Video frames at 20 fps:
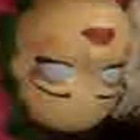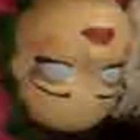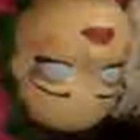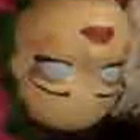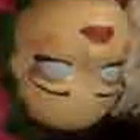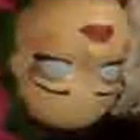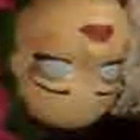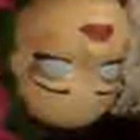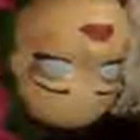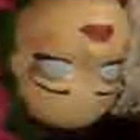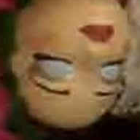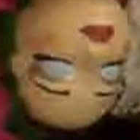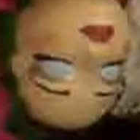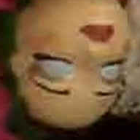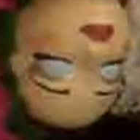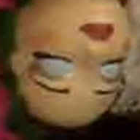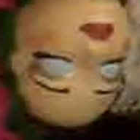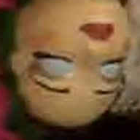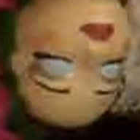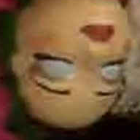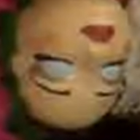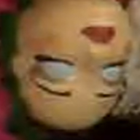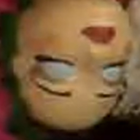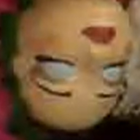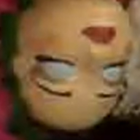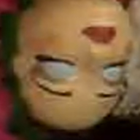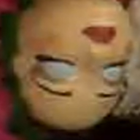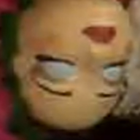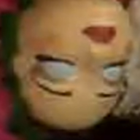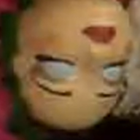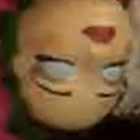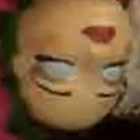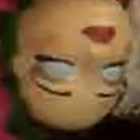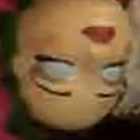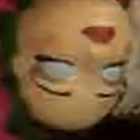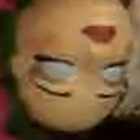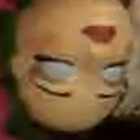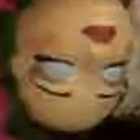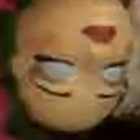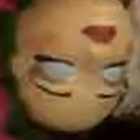
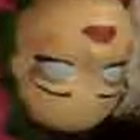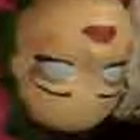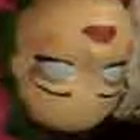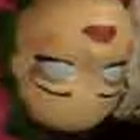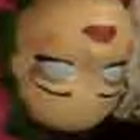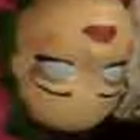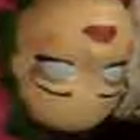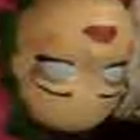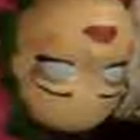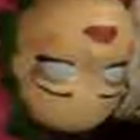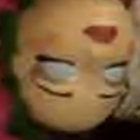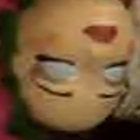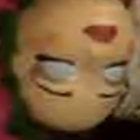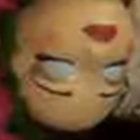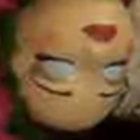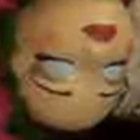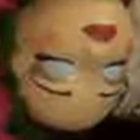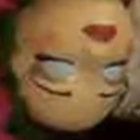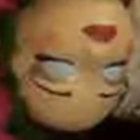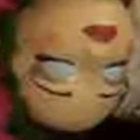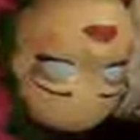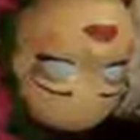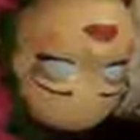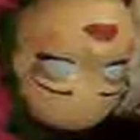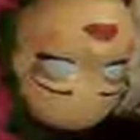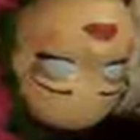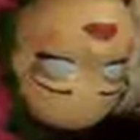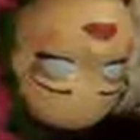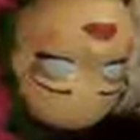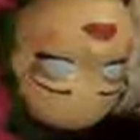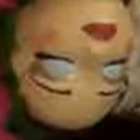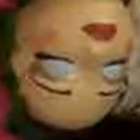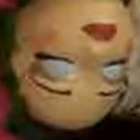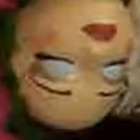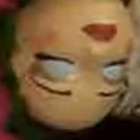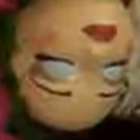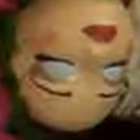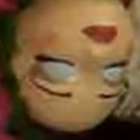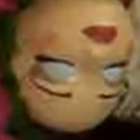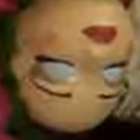
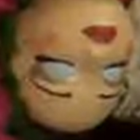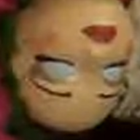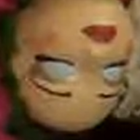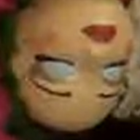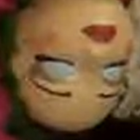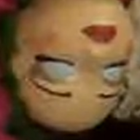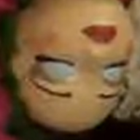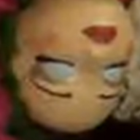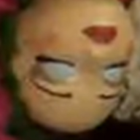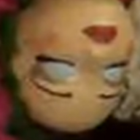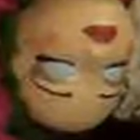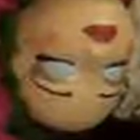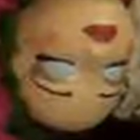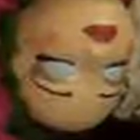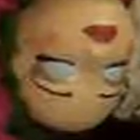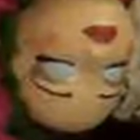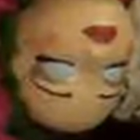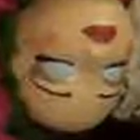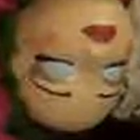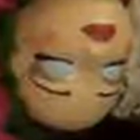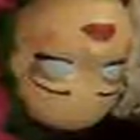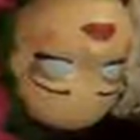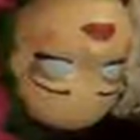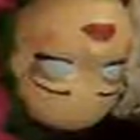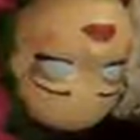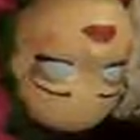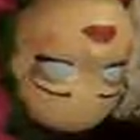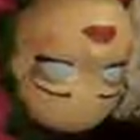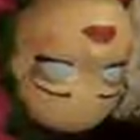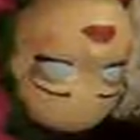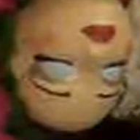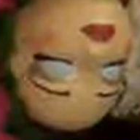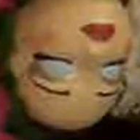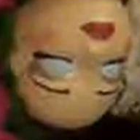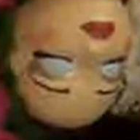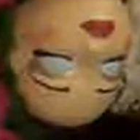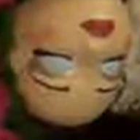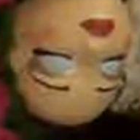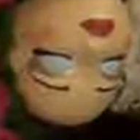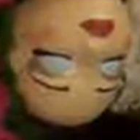
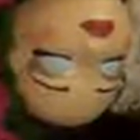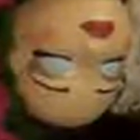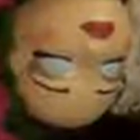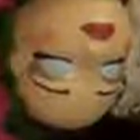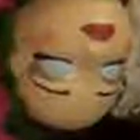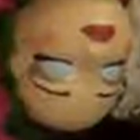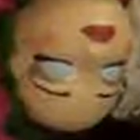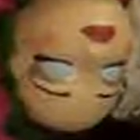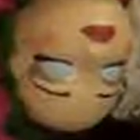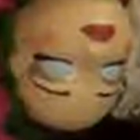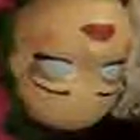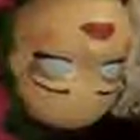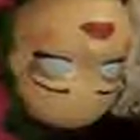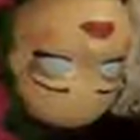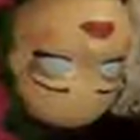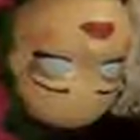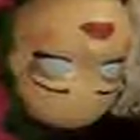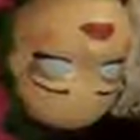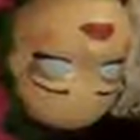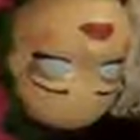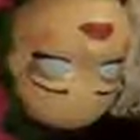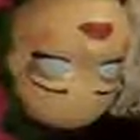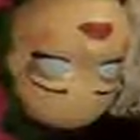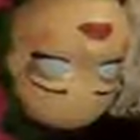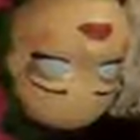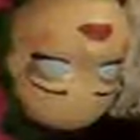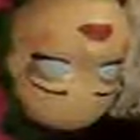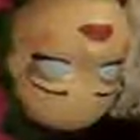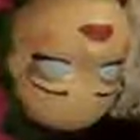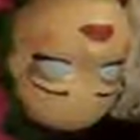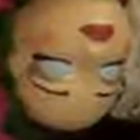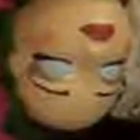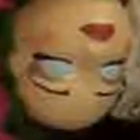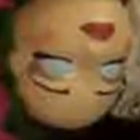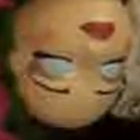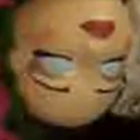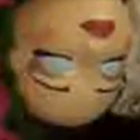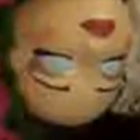The person shown says nothing.